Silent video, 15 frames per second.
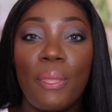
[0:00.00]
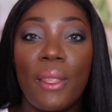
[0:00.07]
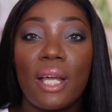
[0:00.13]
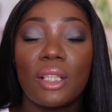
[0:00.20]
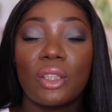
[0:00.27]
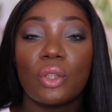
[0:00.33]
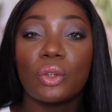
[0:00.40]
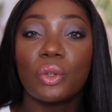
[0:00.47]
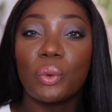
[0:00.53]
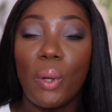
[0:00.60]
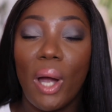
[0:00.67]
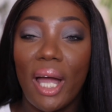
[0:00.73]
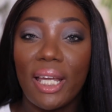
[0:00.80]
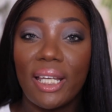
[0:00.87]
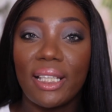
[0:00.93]
to
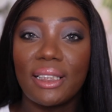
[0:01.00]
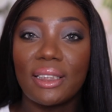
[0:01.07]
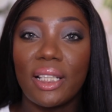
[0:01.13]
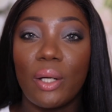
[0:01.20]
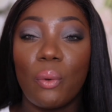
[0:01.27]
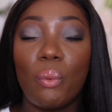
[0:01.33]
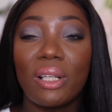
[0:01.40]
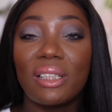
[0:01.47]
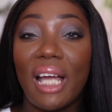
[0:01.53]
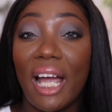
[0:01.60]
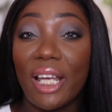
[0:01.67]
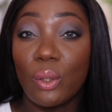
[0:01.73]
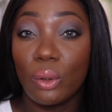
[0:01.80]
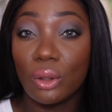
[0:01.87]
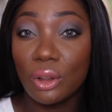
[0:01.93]
try it, and what are
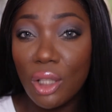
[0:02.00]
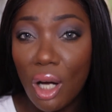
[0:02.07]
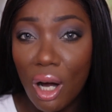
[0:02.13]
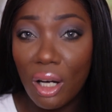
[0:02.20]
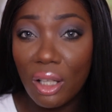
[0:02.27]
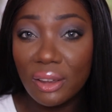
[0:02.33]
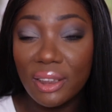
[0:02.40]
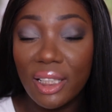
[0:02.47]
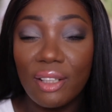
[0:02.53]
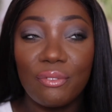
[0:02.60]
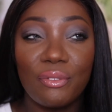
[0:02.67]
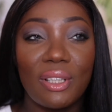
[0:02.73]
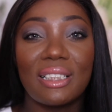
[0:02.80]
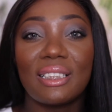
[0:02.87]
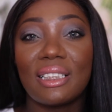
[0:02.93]
your thoughts, if
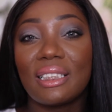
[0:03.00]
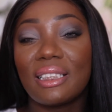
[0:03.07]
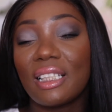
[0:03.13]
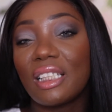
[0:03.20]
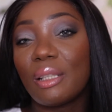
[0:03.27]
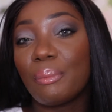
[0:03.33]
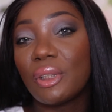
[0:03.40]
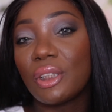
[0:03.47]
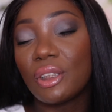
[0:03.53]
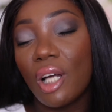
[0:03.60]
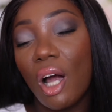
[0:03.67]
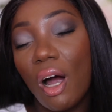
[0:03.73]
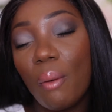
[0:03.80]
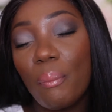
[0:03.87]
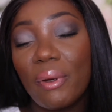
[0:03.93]
you're seeing it in
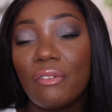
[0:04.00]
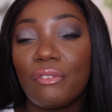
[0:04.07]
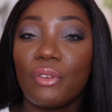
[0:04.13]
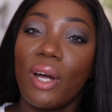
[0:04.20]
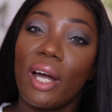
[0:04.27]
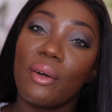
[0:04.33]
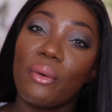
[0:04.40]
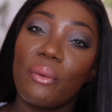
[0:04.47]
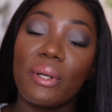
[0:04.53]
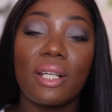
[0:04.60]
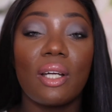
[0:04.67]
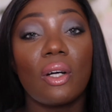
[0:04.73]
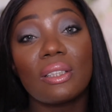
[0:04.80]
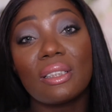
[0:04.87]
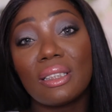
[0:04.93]
shop, if you agree
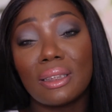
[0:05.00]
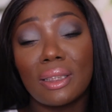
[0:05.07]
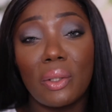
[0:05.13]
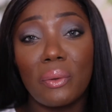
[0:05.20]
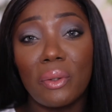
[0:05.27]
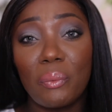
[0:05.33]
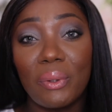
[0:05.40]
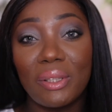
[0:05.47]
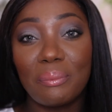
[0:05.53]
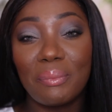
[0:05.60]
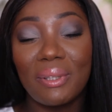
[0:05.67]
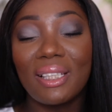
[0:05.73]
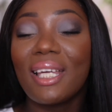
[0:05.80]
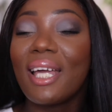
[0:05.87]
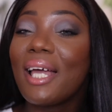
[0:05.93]
or disagree with
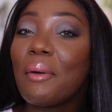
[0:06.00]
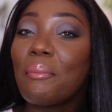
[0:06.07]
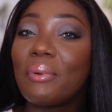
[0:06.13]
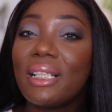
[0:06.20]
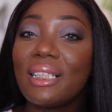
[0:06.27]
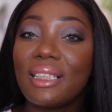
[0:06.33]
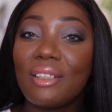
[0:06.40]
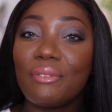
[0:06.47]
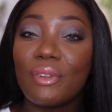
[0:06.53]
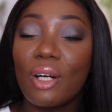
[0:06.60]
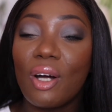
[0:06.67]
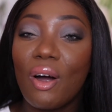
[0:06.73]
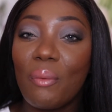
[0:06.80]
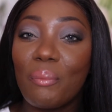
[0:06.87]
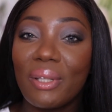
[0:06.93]
me. Please leave your
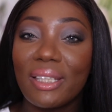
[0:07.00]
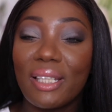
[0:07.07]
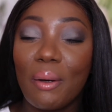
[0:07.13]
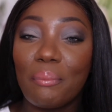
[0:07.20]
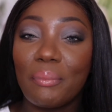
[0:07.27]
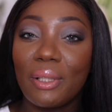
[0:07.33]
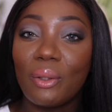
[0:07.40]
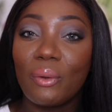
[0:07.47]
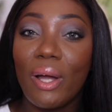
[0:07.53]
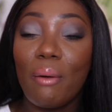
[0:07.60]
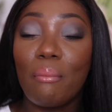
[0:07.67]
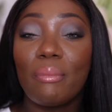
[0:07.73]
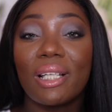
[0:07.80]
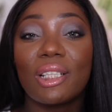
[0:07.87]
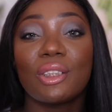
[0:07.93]
comment down below,
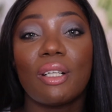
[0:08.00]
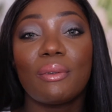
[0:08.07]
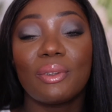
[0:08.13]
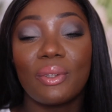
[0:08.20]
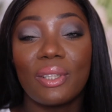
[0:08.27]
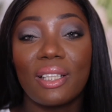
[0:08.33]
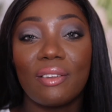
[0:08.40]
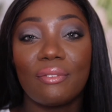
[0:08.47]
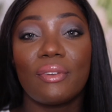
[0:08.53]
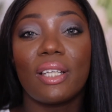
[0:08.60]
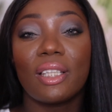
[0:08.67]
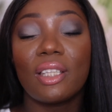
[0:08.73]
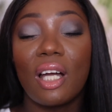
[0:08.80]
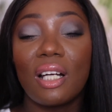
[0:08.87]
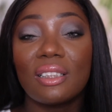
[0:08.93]
and make sure to give a
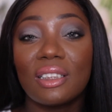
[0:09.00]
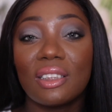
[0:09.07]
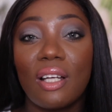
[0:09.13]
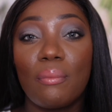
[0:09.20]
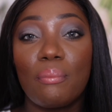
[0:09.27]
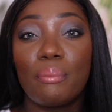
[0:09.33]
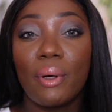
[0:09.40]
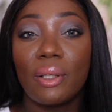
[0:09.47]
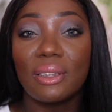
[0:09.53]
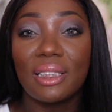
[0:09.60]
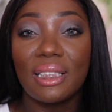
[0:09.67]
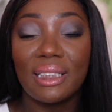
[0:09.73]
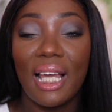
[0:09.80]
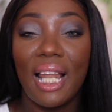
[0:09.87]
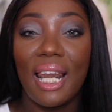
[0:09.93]
thumbs up
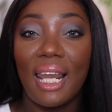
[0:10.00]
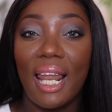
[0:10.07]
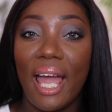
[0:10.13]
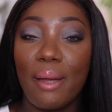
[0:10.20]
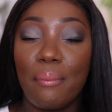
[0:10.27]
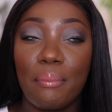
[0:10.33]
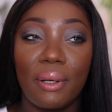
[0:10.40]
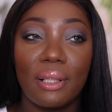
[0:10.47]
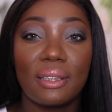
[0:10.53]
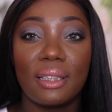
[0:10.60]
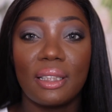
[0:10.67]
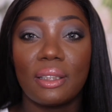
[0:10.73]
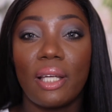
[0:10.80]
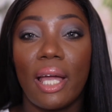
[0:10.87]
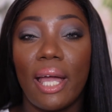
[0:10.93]
button, a like
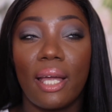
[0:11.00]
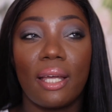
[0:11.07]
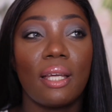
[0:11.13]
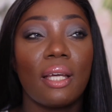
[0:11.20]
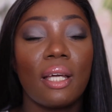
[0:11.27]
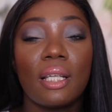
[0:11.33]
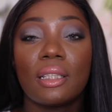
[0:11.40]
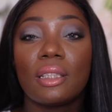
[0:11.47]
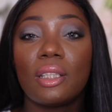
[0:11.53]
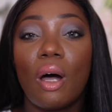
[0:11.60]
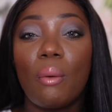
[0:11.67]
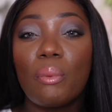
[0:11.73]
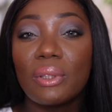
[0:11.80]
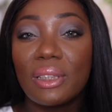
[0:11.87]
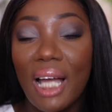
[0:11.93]
button, a
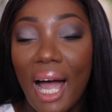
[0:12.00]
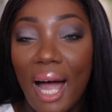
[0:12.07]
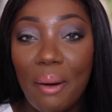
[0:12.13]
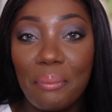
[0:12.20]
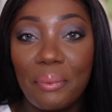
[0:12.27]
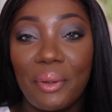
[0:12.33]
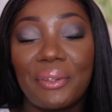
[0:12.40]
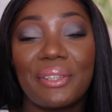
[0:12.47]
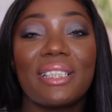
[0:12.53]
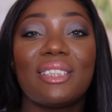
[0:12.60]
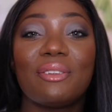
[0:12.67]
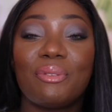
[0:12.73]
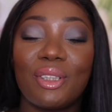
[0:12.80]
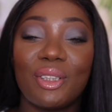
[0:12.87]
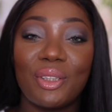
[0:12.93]
double tap on this
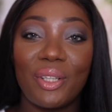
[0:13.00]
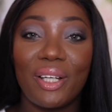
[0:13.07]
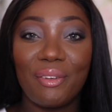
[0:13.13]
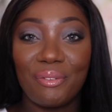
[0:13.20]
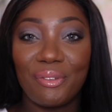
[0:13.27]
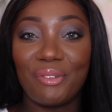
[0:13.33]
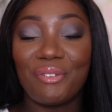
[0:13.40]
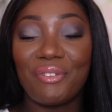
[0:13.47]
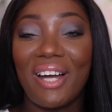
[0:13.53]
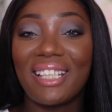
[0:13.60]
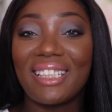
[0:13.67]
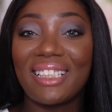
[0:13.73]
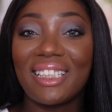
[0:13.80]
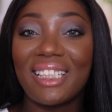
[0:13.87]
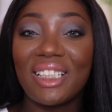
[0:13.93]
video if you find
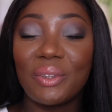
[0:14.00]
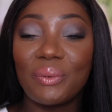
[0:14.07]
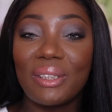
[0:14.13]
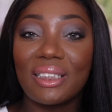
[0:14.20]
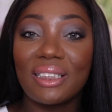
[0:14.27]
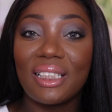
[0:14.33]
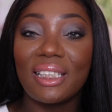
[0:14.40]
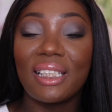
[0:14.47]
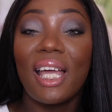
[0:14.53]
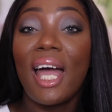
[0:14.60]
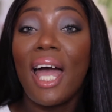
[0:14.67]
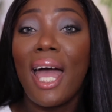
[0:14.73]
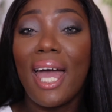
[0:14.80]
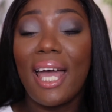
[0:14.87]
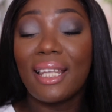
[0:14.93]
it interesting.
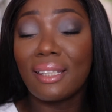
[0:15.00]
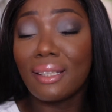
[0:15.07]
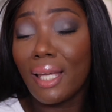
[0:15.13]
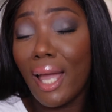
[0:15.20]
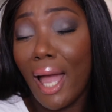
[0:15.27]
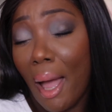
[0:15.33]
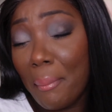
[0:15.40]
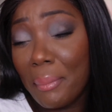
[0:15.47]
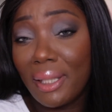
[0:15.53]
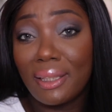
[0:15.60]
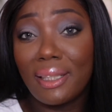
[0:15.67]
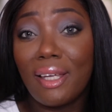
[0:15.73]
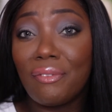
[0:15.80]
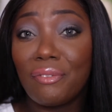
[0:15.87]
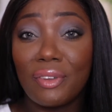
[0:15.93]
And I mean,
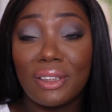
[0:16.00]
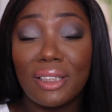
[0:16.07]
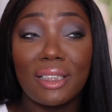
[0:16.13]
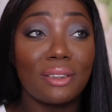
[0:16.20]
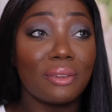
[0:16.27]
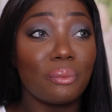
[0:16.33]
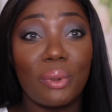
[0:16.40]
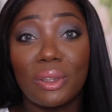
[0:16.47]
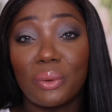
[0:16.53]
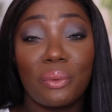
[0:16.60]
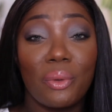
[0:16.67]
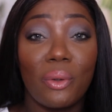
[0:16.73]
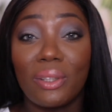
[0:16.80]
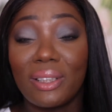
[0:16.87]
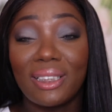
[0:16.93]
if you just was
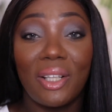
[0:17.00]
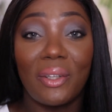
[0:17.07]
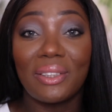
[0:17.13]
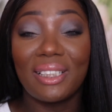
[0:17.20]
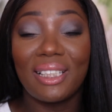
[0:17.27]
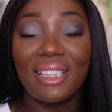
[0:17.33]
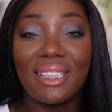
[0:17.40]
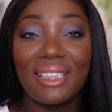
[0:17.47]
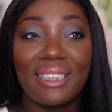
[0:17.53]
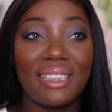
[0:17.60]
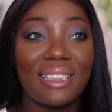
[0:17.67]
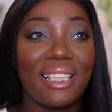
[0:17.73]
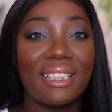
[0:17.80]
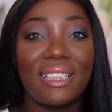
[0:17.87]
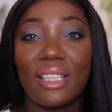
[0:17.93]
scrolling on the
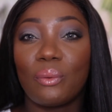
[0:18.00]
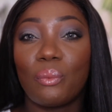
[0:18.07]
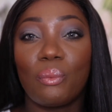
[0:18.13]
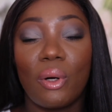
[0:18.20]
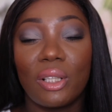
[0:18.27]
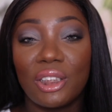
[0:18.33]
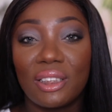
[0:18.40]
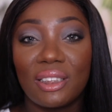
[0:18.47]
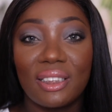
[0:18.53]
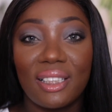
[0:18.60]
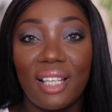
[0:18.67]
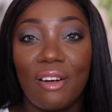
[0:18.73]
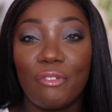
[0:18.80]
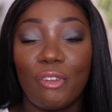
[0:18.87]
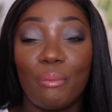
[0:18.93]
internet and watching
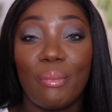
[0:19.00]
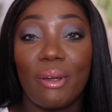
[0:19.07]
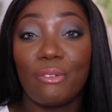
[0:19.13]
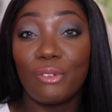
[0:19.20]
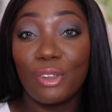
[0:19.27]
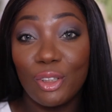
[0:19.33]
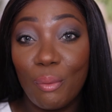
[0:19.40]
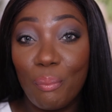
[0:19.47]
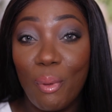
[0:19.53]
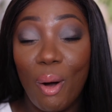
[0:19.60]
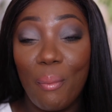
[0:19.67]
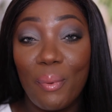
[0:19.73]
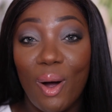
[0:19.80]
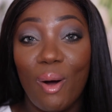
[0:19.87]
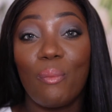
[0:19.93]
stuff and my video
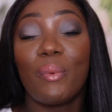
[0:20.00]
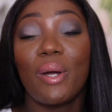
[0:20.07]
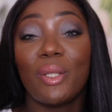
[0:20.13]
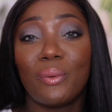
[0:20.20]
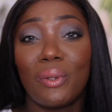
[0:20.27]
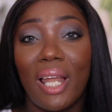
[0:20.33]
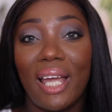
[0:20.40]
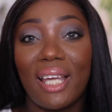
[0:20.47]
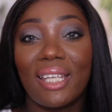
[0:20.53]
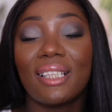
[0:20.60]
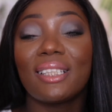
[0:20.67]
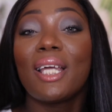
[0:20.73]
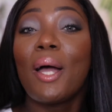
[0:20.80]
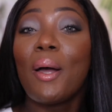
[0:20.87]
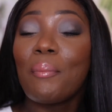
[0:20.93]
pop up and you like it,
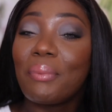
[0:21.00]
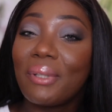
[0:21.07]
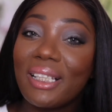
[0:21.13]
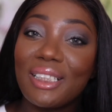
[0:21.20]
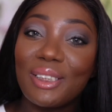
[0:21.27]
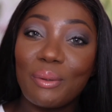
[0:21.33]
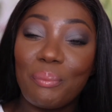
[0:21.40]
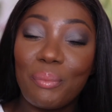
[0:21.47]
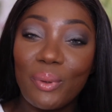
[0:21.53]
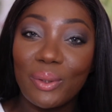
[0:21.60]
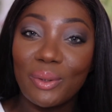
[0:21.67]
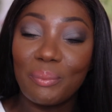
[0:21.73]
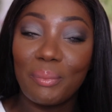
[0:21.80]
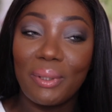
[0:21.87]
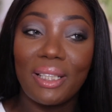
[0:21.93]
please
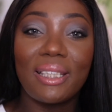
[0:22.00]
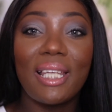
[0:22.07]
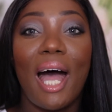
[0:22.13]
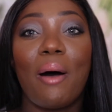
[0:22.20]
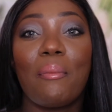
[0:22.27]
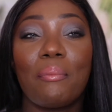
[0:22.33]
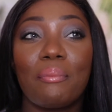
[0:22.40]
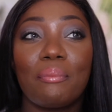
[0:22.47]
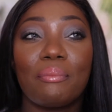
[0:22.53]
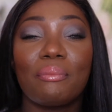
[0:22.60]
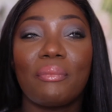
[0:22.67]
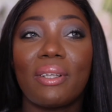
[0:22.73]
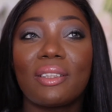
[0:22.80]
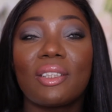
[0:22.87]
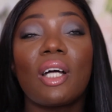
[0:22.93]
support me. I'm
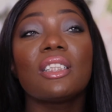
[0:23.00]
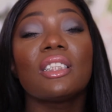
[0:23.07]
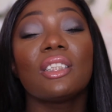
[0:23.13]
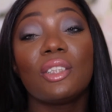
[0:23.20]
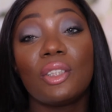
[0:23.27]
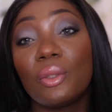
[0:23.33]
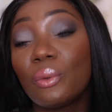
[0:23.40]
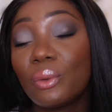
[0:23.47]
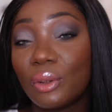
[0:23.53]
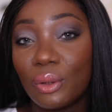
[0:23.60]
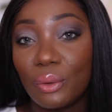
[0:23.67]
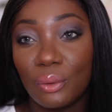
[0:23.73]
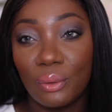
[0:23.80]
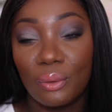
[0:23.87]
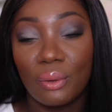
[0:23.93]
not new to